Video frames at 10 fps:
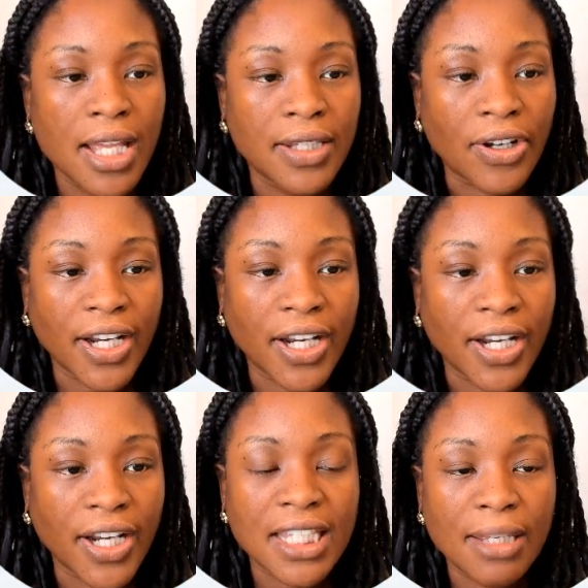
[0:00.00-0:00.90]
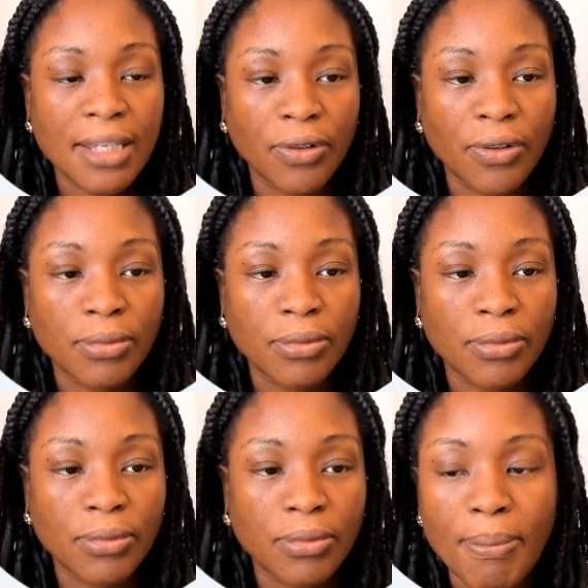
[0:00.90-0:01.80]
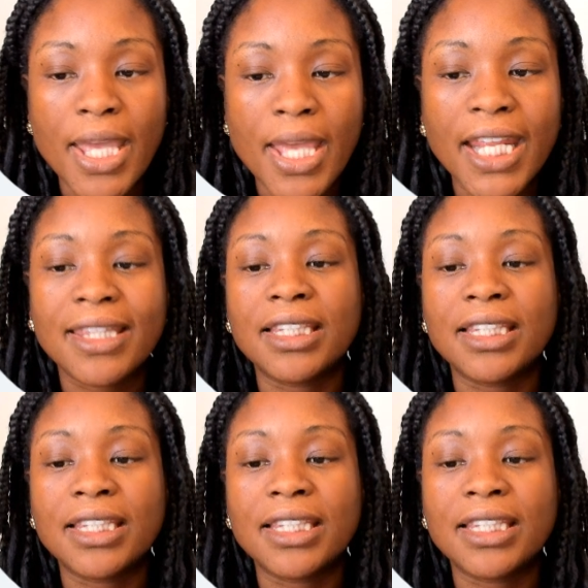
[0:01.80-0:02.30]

They're going to get this email the minute